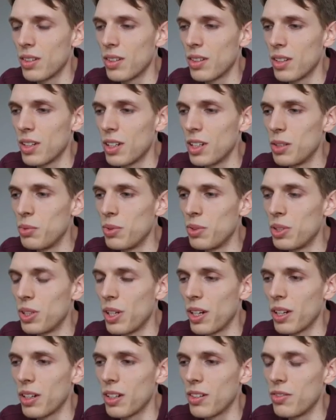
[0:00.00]
it will
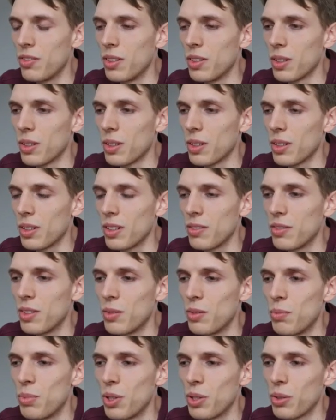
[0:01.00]
check if the
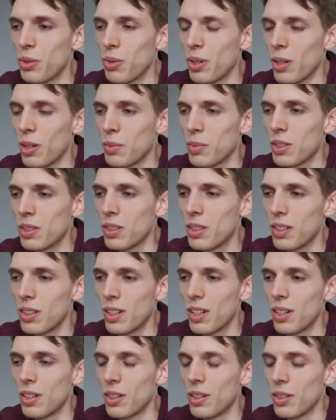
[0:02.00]
breadcrumbs
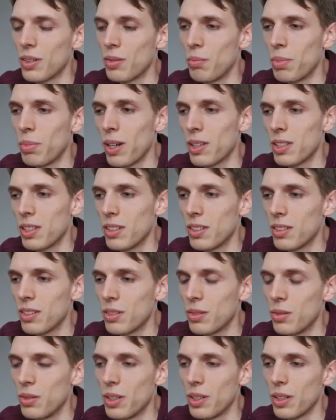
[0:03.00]
are passed
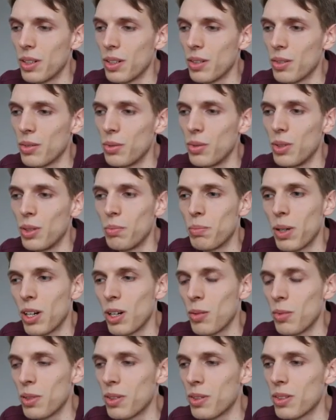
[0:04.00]
to the
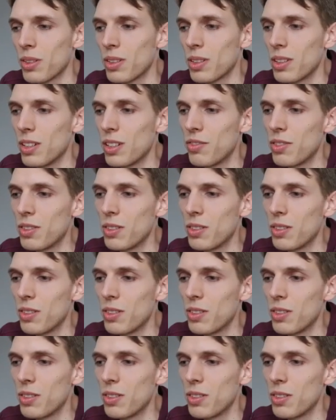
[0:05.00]
parameters. If